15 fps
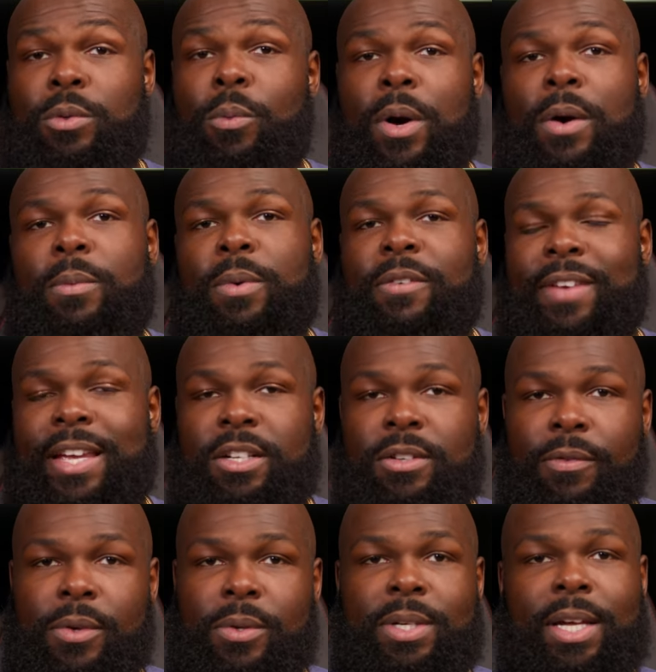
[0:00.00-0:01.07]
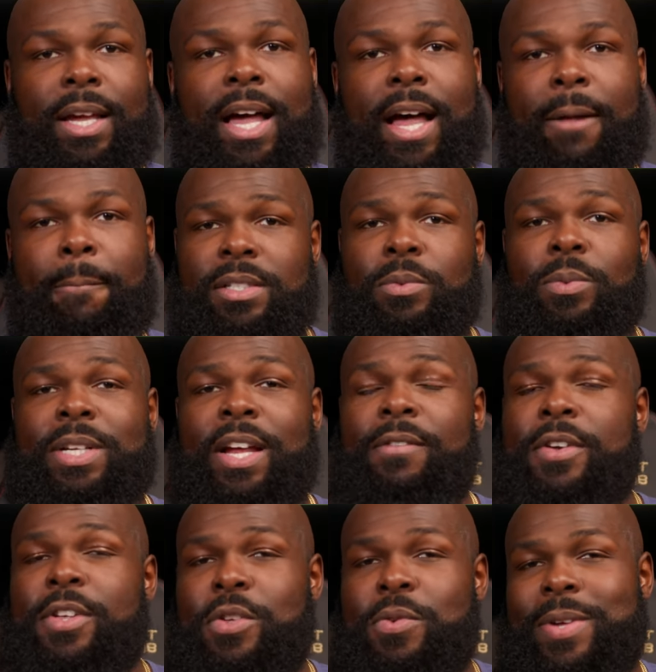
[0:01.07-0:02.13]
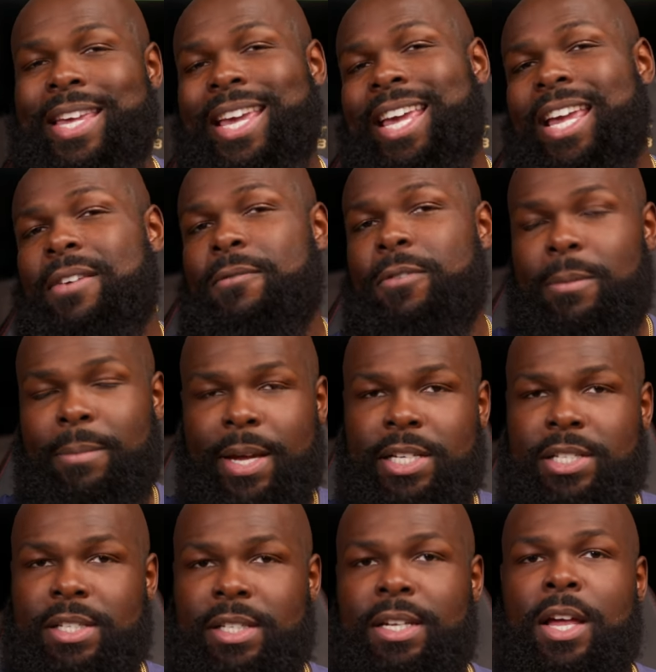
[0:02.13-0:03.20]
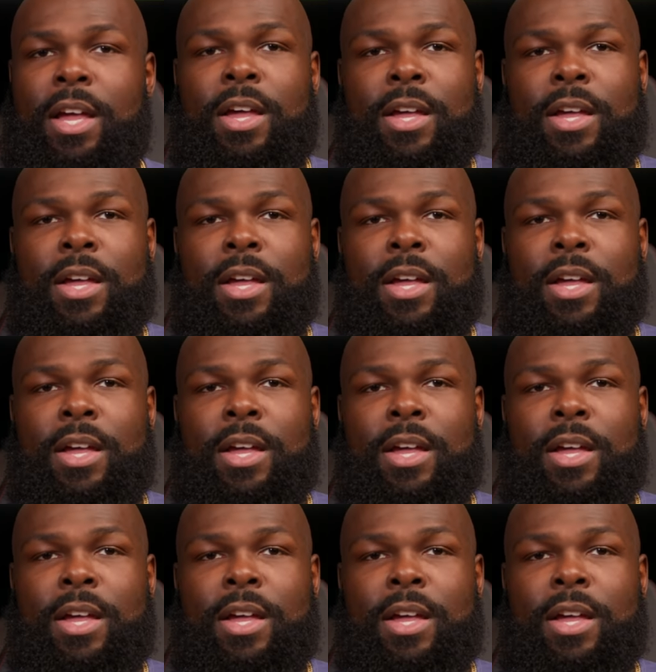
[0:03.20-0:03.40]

what we've interviewed and got. Whenever you get information,